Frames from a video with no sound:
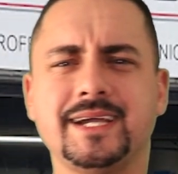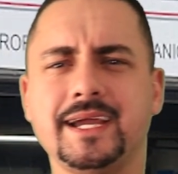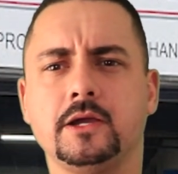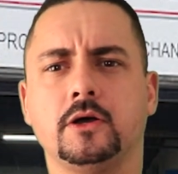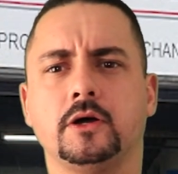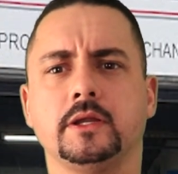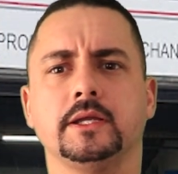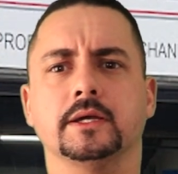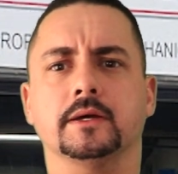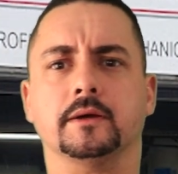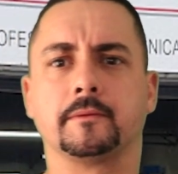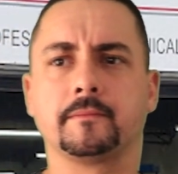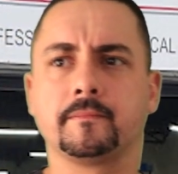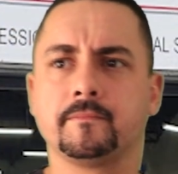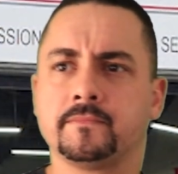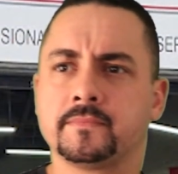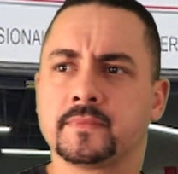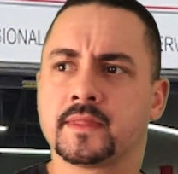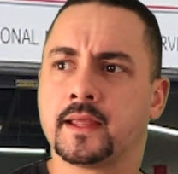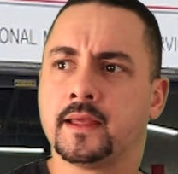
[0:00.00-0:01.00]
going on here?
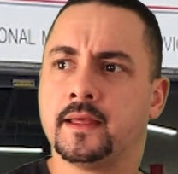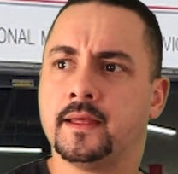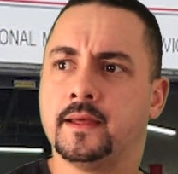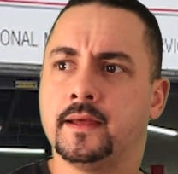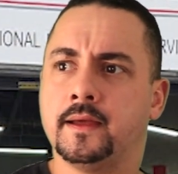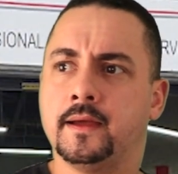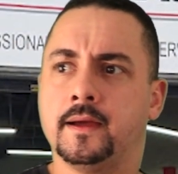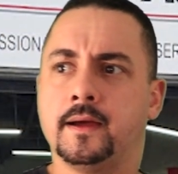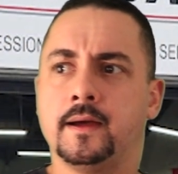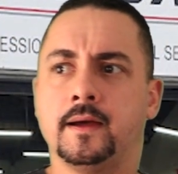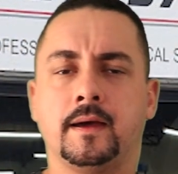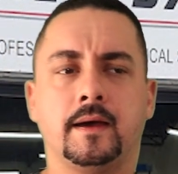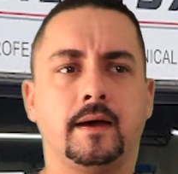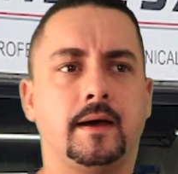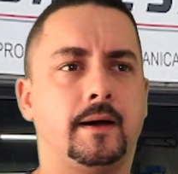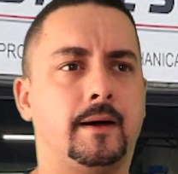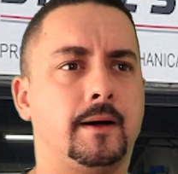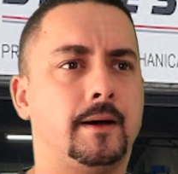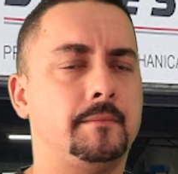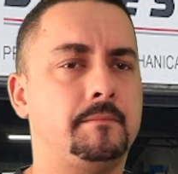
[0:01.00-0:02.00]

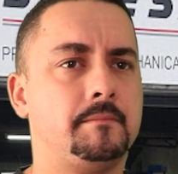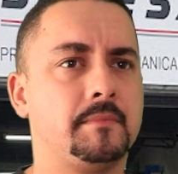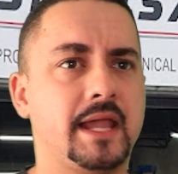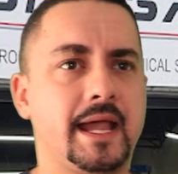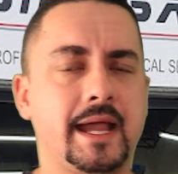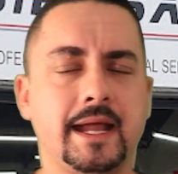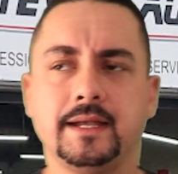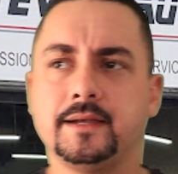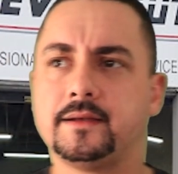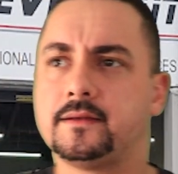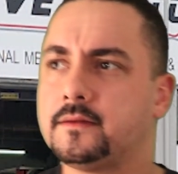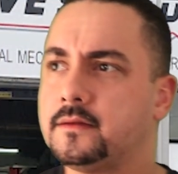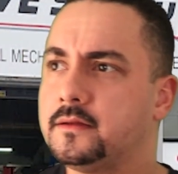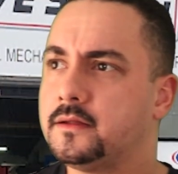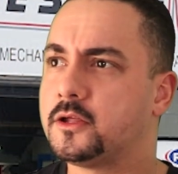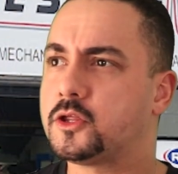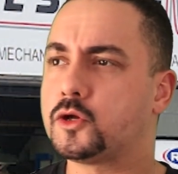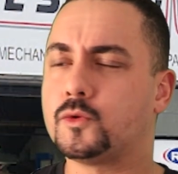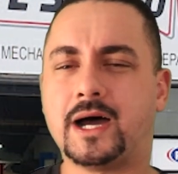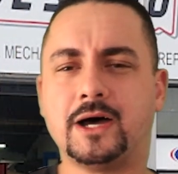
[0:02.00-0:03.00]
Um, and
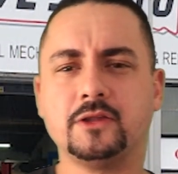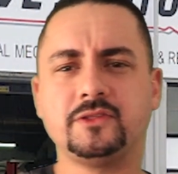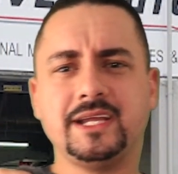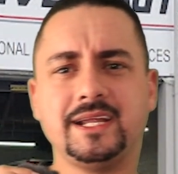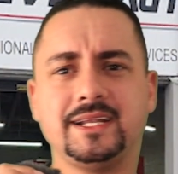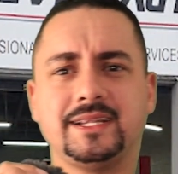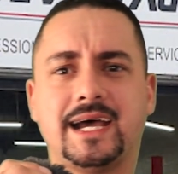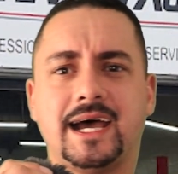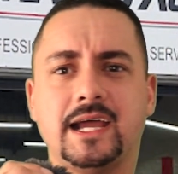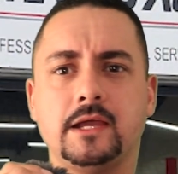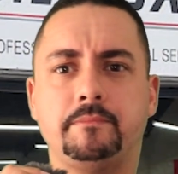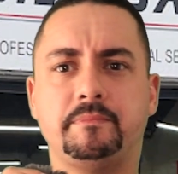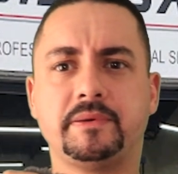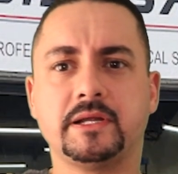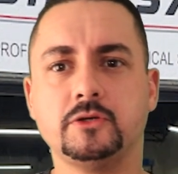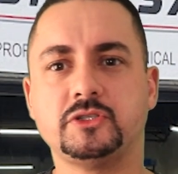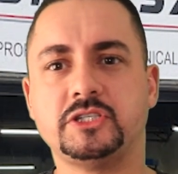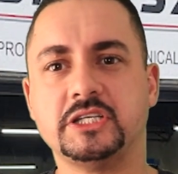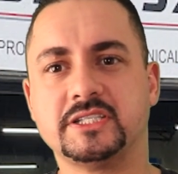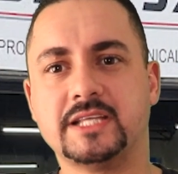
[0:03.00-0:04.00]
throughout the entire
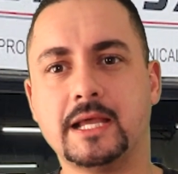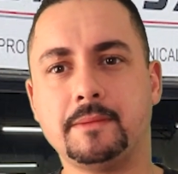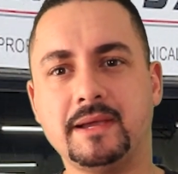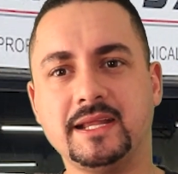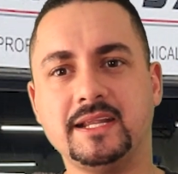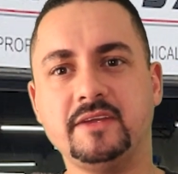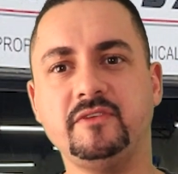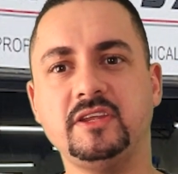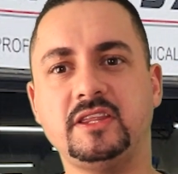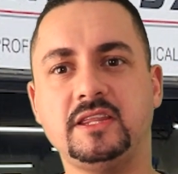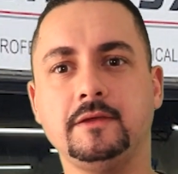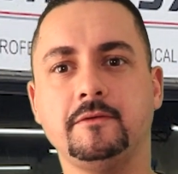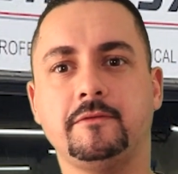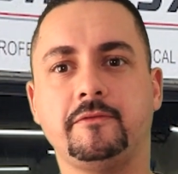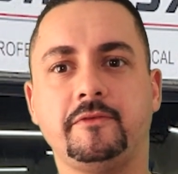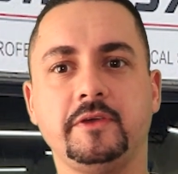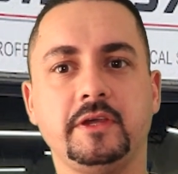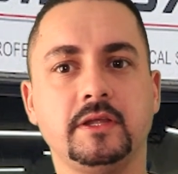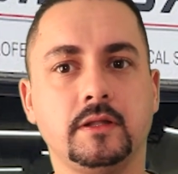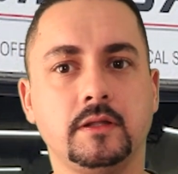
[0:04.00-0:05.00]
process, they made everything
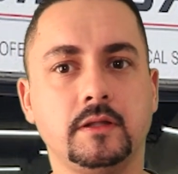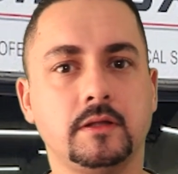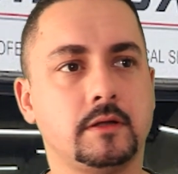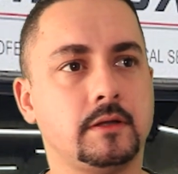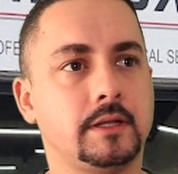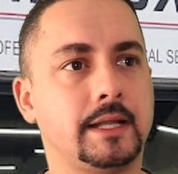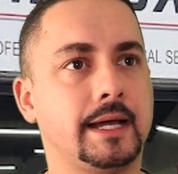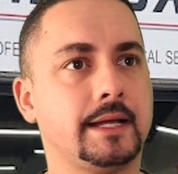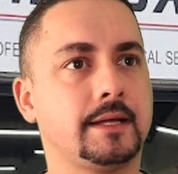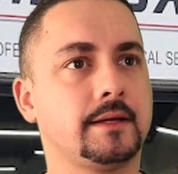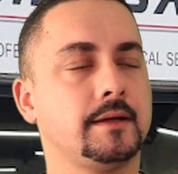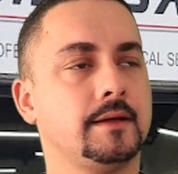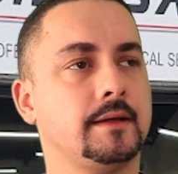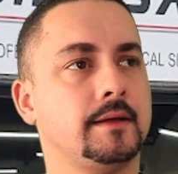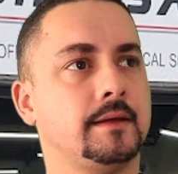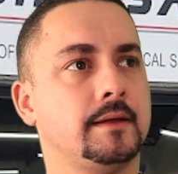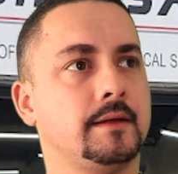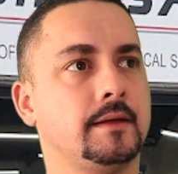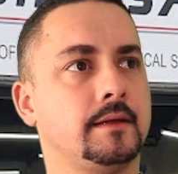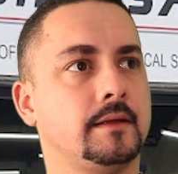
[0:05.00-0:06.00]
feel like
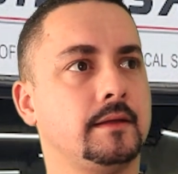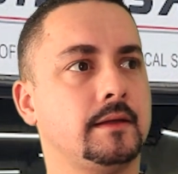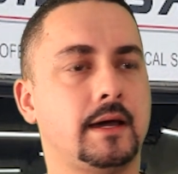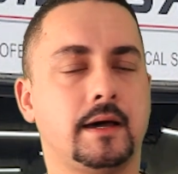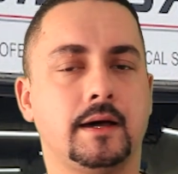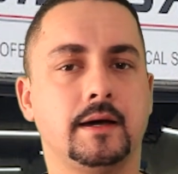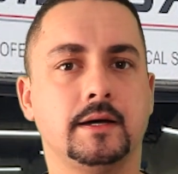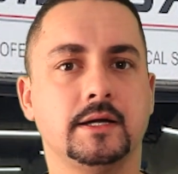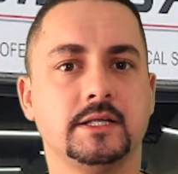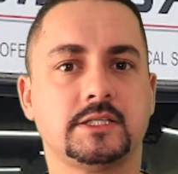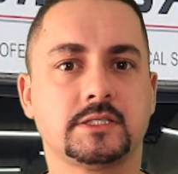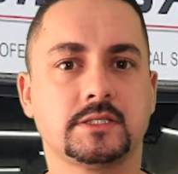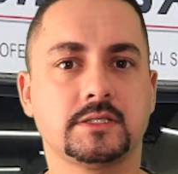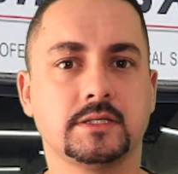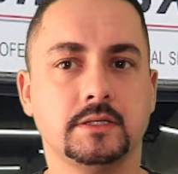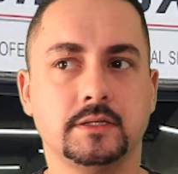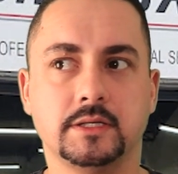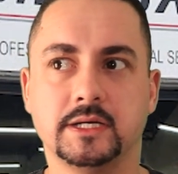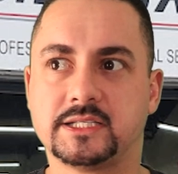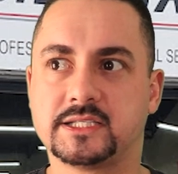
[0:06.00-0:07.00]

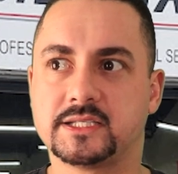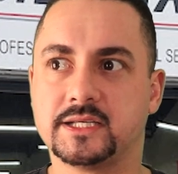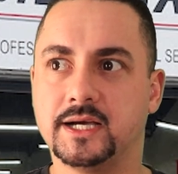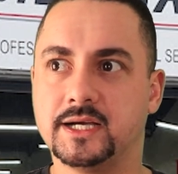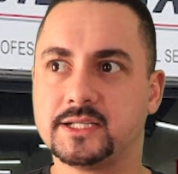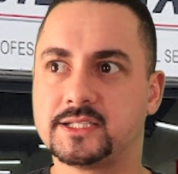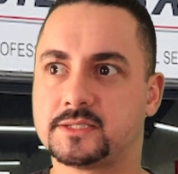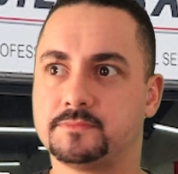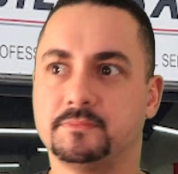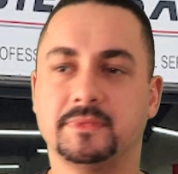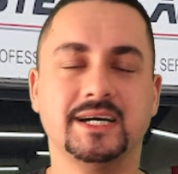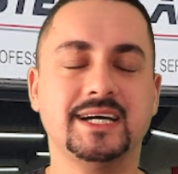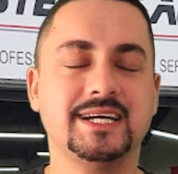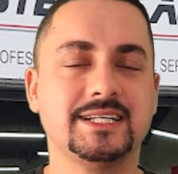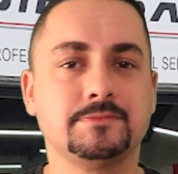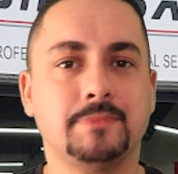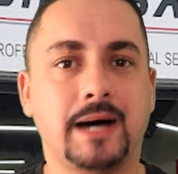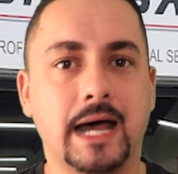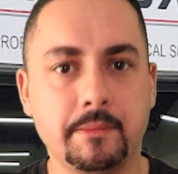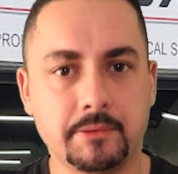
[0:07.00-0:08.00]
it's it's it's
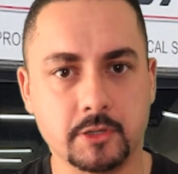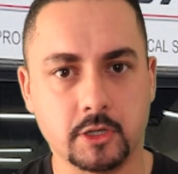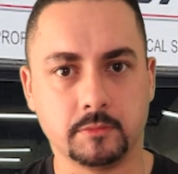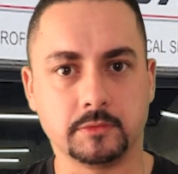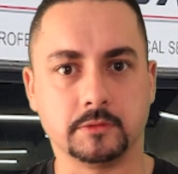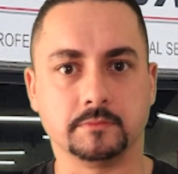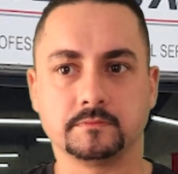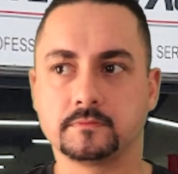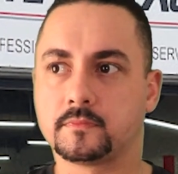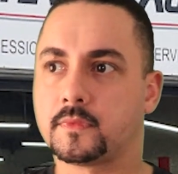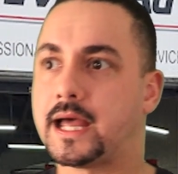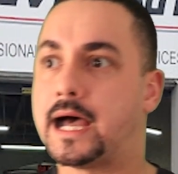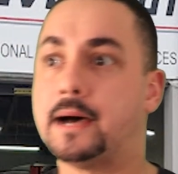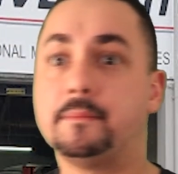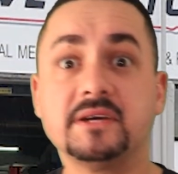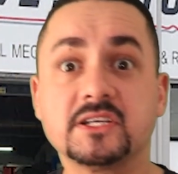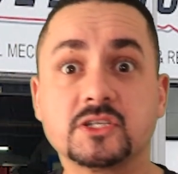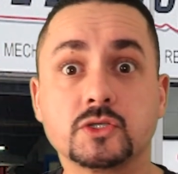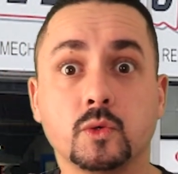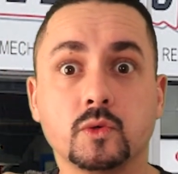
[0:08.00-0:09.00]
it's my problem.
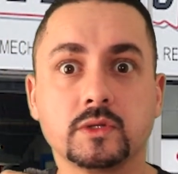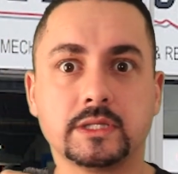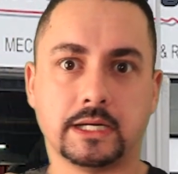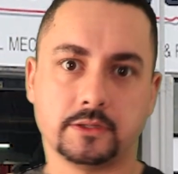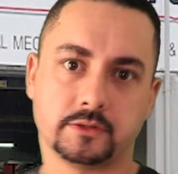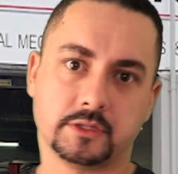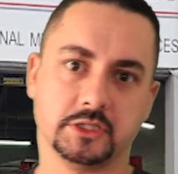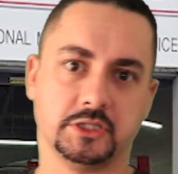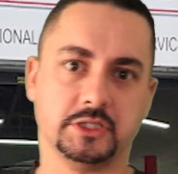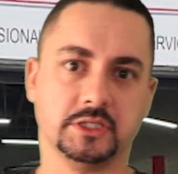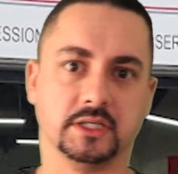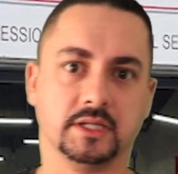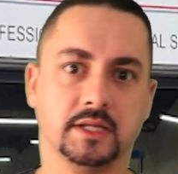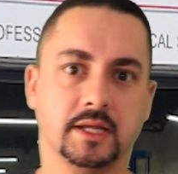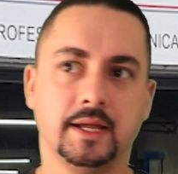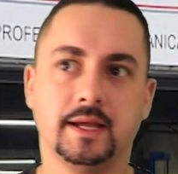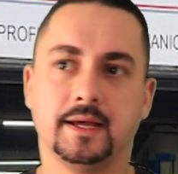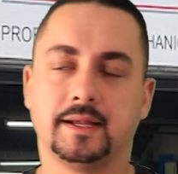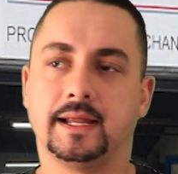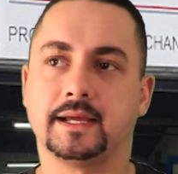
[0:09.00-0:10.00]
I'ma sort out this shit.
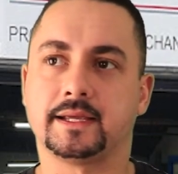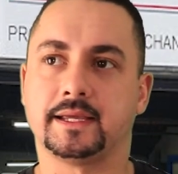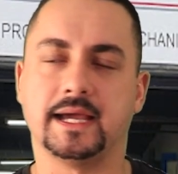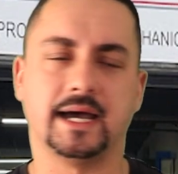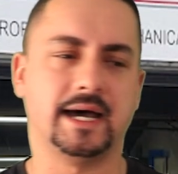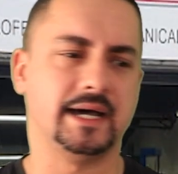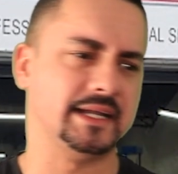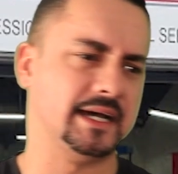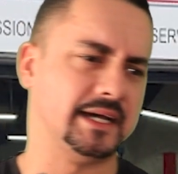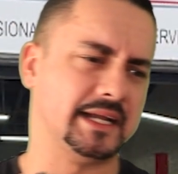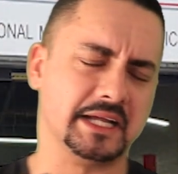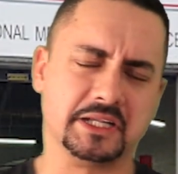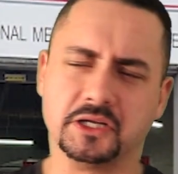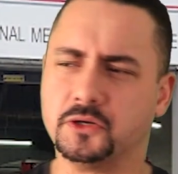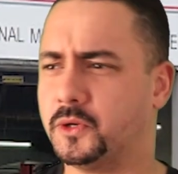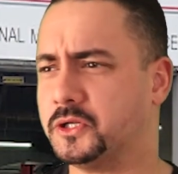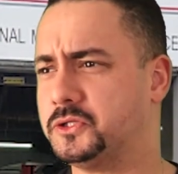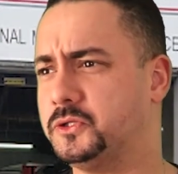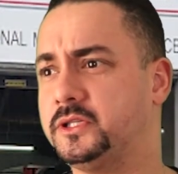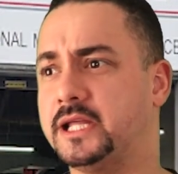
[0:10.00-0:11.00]
Like, yeah, no, I don't
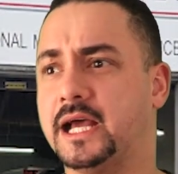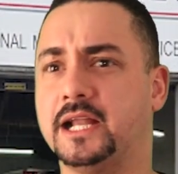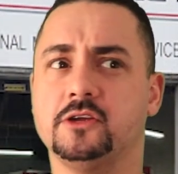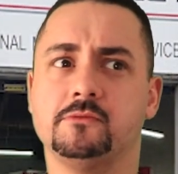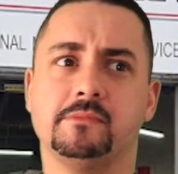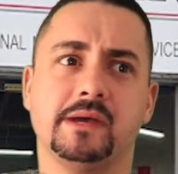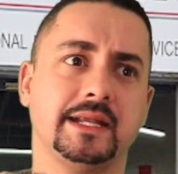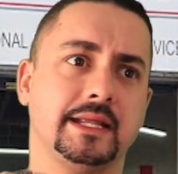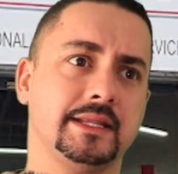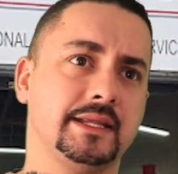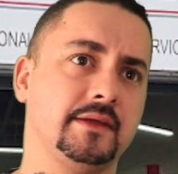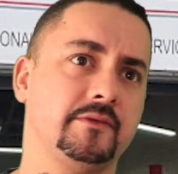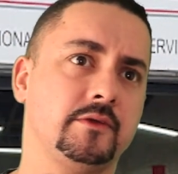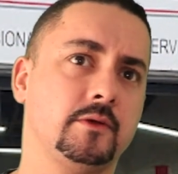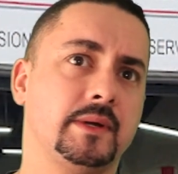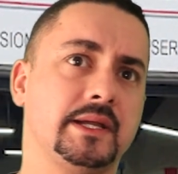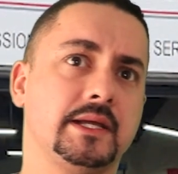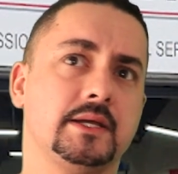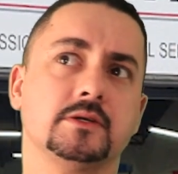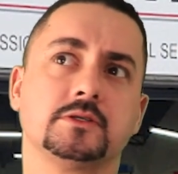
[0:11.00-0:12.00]
know what to tell you, man. And then everybody